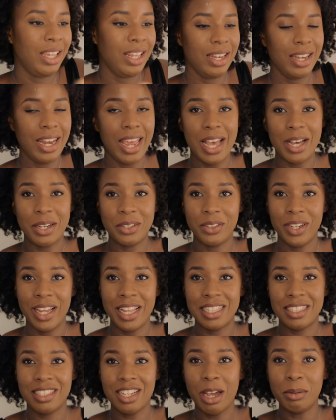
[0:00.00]
Now
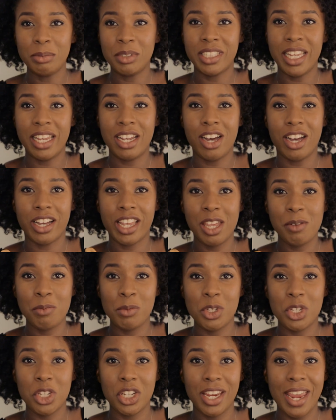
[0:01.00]
it's time to take our
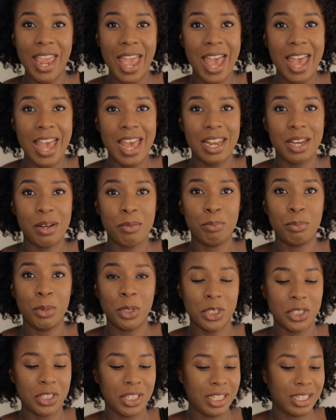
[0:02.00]
kimchi and
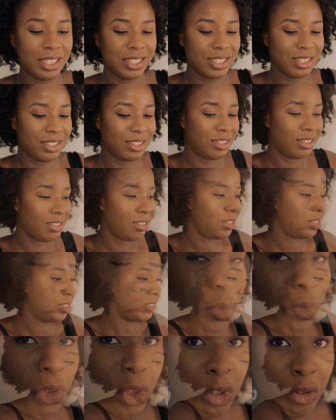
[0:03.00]
bottle it.
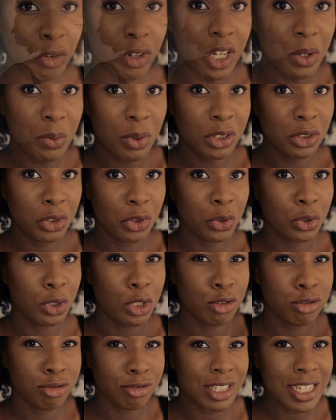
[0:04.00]
You really want to
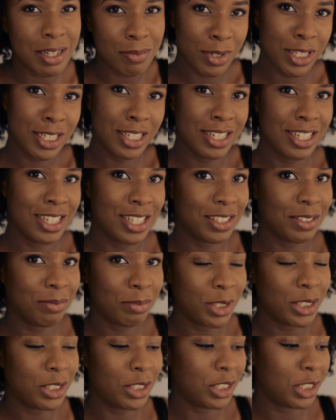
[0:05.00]
cram in as
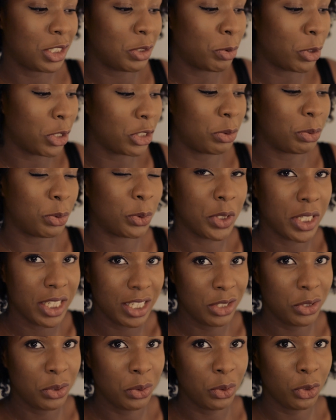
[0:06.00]
much as possible
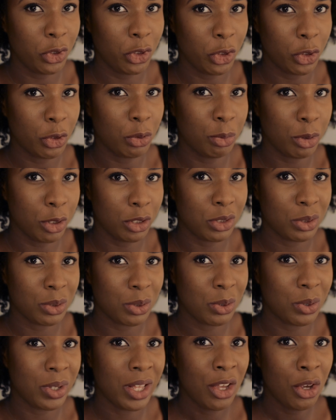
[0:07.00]
into your
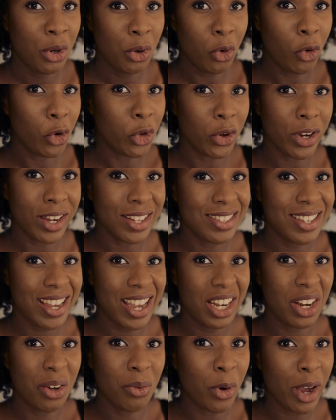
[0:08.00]
bottle or your
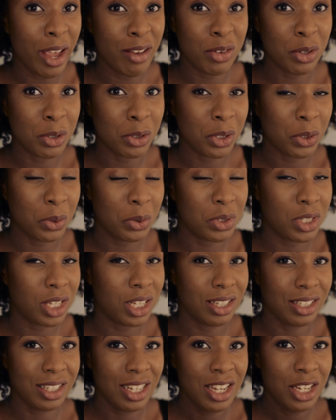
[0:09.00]
container, whatever you're using.
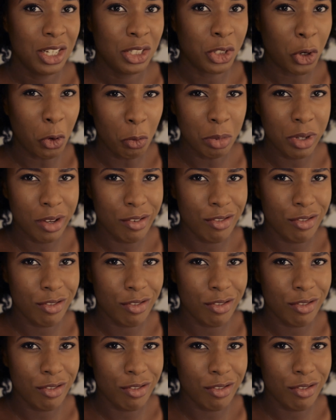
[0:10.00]
Don't be